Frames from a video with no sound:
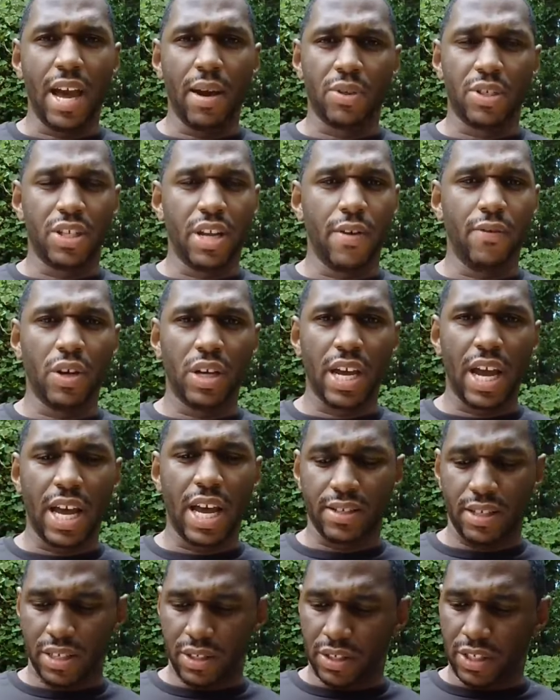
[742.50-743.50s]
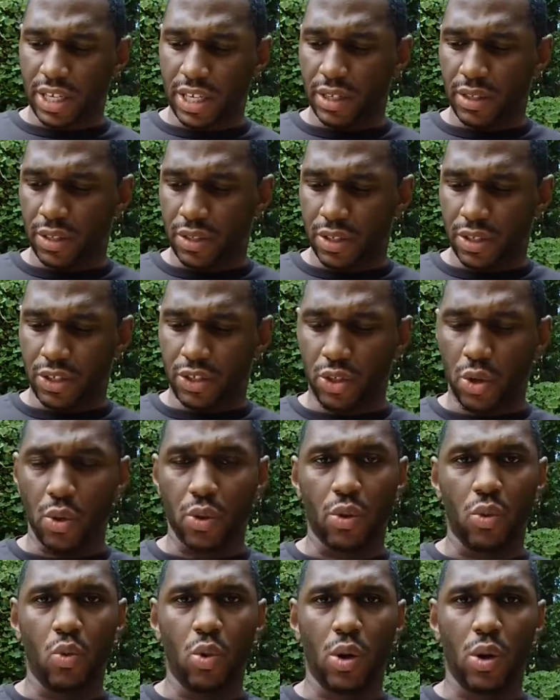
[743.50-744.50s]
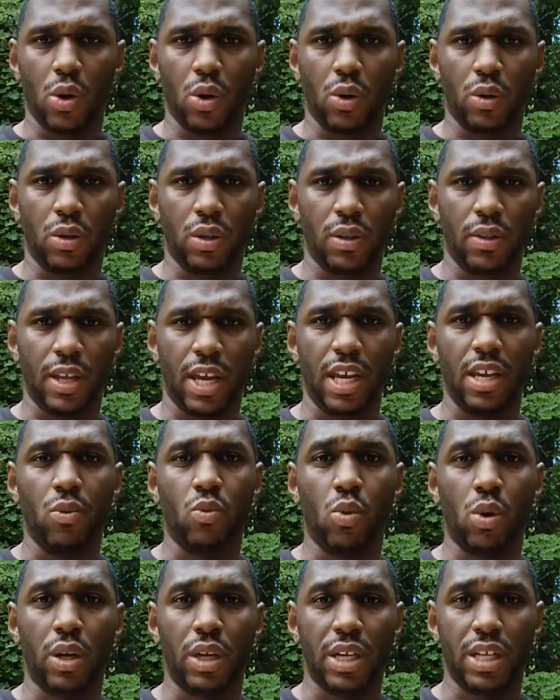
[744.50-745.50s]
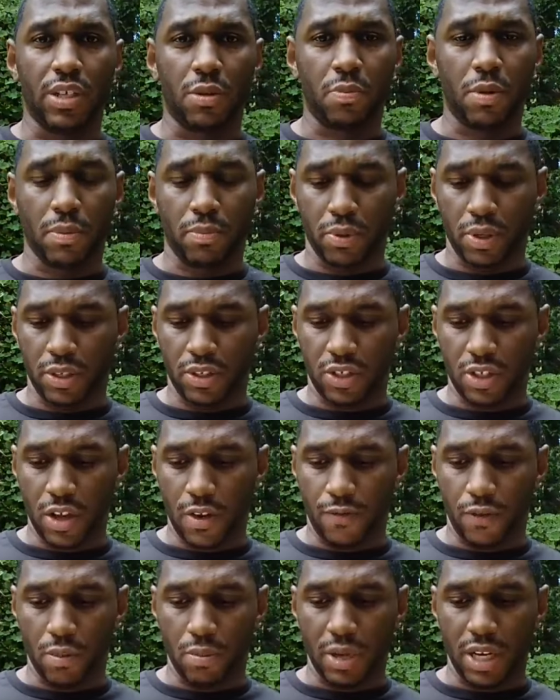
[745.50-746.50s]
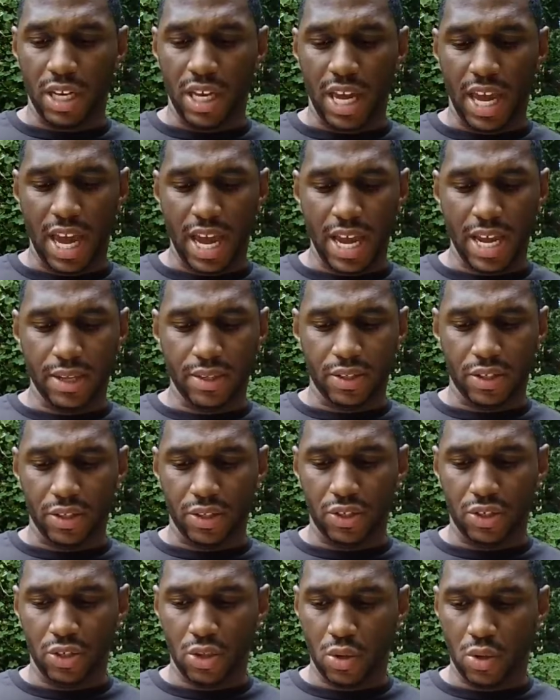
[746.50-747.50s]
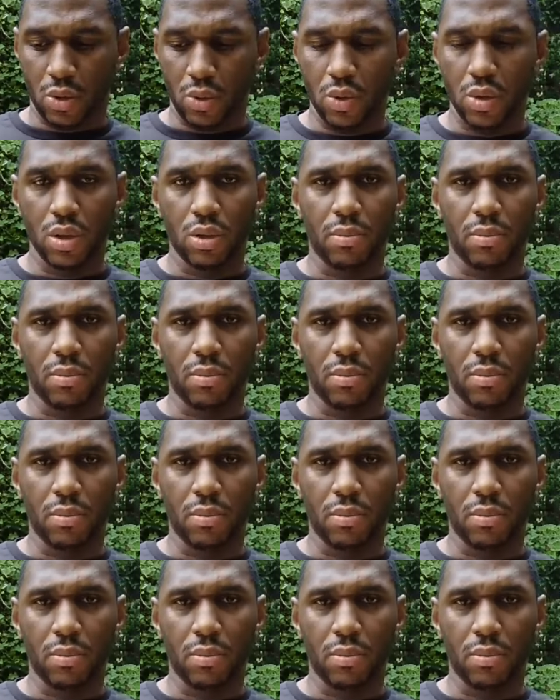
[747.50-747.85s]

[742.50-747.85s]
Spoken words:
was never God's intent to show the world that he wanted his people to suffer, but he had to show,